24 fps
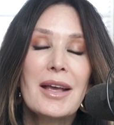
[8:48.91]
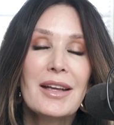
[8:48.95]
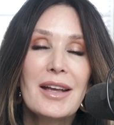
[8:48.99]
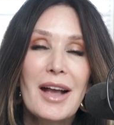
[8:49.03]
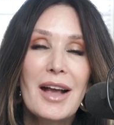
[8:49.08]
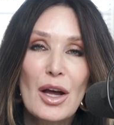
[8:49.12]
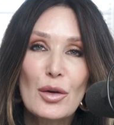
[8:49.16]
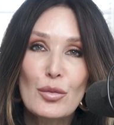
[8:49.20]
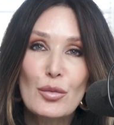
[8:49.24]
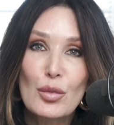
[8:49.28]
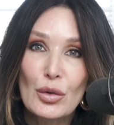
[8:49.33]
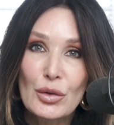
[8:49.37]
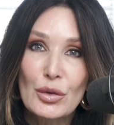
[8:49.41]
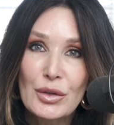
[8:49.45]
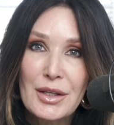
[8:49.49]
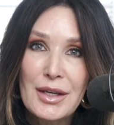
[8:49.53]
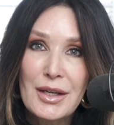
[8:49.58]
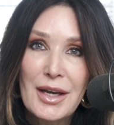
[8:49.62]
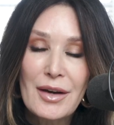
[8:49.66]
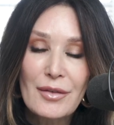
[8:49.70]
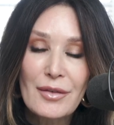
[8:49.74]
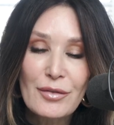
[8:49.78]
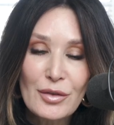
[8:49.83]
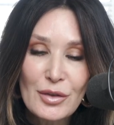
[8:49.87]
God will
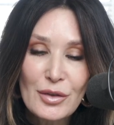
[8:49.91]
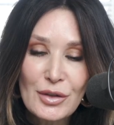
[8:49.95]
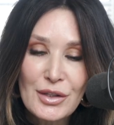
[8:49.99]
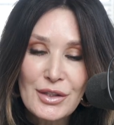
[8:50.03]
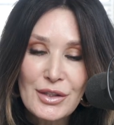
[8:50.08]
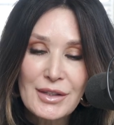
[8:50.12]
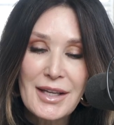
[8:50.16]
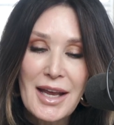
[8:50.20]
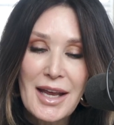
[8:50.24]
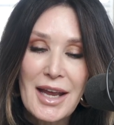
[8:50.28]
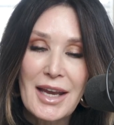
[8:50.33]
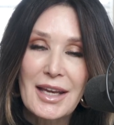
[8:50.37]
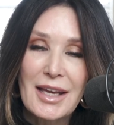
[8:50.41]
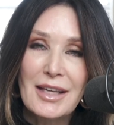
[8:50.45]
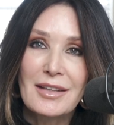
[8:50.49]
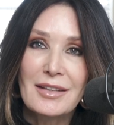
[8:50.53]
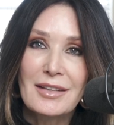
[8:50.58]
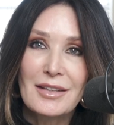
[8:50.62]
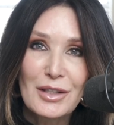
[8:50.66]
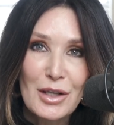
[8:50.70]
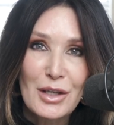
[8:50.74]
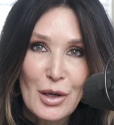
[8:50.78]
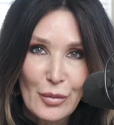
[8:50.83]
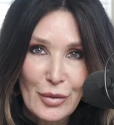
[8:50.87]
never say
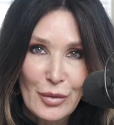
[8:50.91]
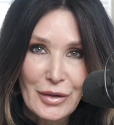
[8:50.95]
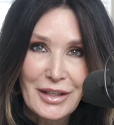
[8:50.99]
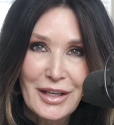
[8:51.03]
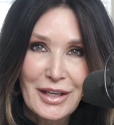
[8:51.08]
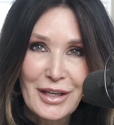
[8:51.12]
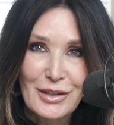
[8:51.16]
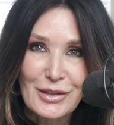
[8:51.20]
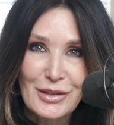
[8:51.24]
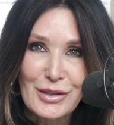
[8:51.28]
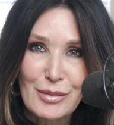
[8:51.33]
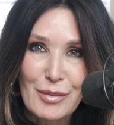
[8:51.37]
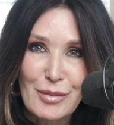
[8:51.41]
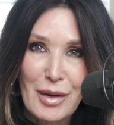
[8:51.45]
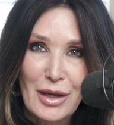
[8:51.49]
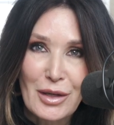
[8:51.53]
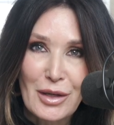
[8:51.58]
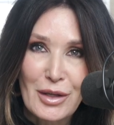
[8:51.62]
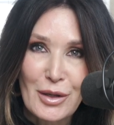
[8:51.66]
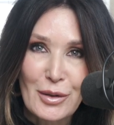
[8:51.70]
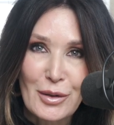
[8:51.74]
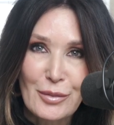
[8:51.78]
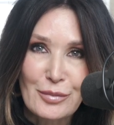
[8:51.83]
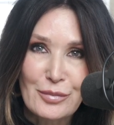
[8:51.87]
no one cares about
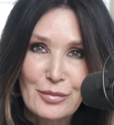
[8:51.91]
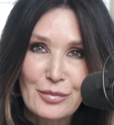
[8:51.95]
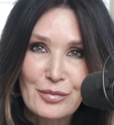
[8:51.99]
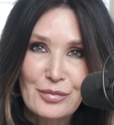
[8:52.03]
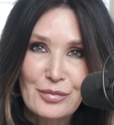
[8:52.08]
you.